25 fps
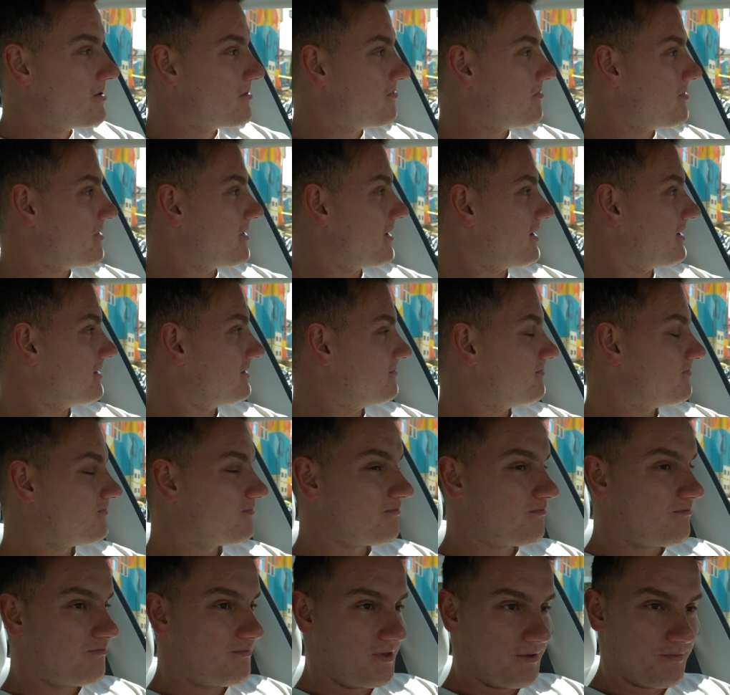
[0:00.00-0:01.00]
but
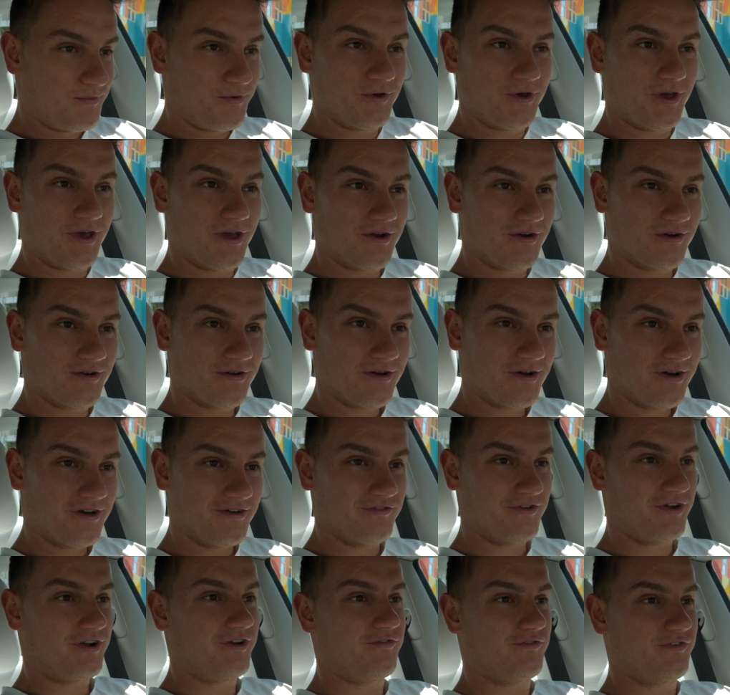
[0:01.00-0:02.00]
people here are
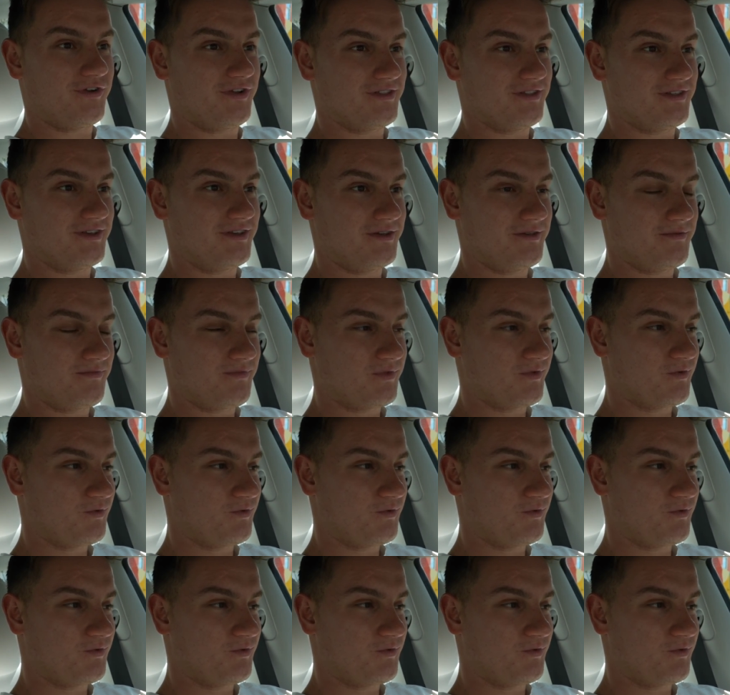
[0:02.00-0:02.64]
very friendly,